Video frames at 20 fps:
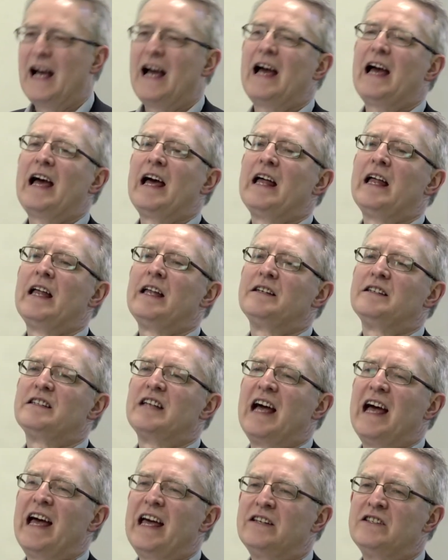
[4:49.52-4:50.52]
and
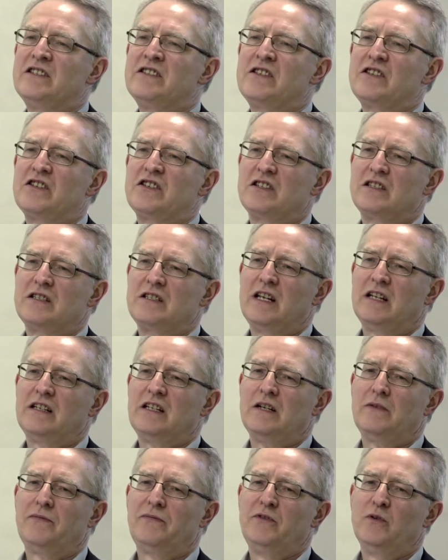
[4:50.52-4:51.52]
hence that
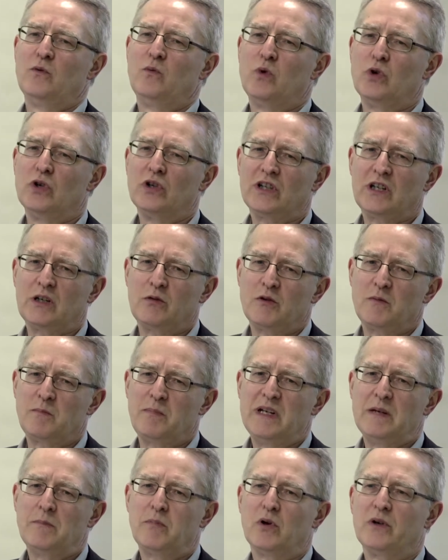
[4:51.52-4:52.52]
if you work with
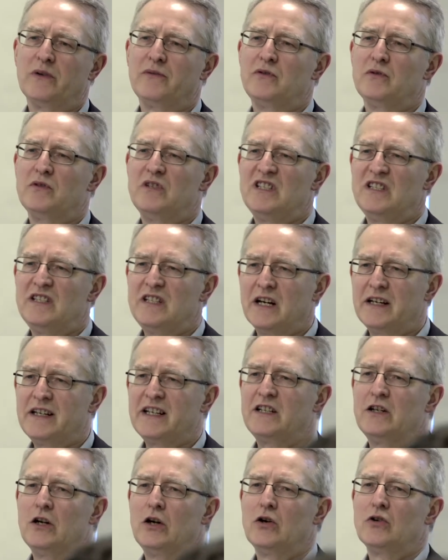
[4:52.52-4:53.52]
people, if you
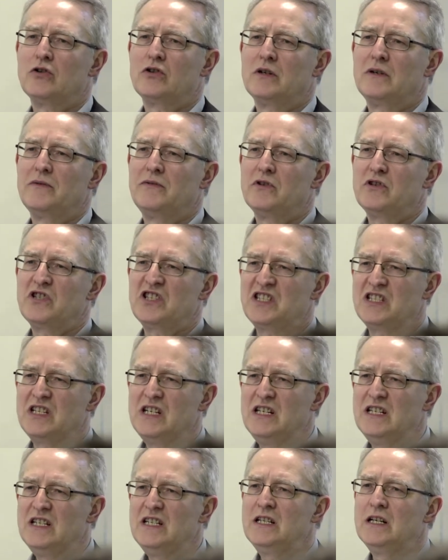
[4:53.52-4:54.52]
diagnose, or if you
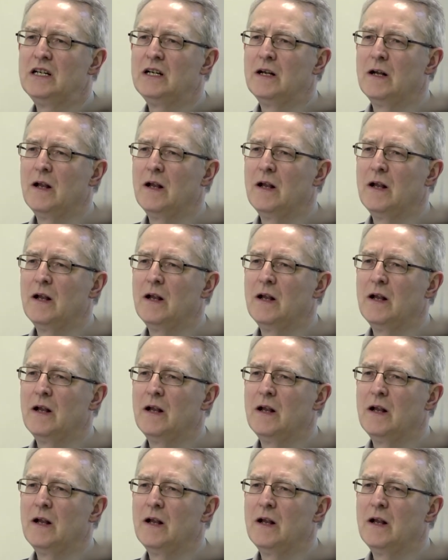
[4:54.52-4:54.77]
see